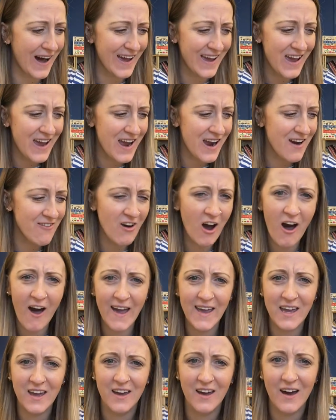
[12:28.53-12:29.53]
Here
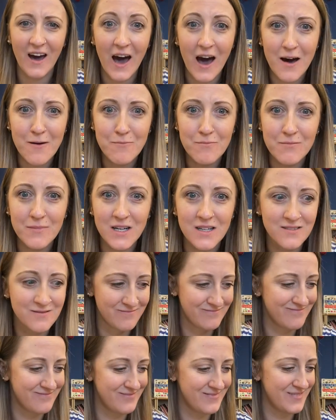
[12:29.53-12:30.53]
I come!"
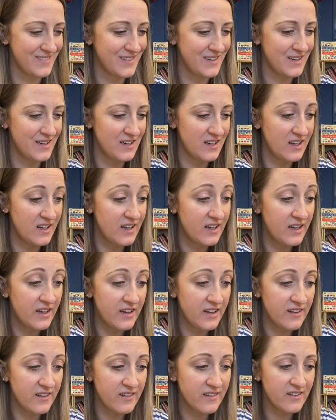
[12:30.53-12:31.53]

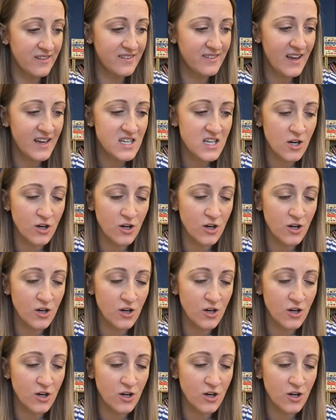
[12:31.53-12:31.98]
"Steady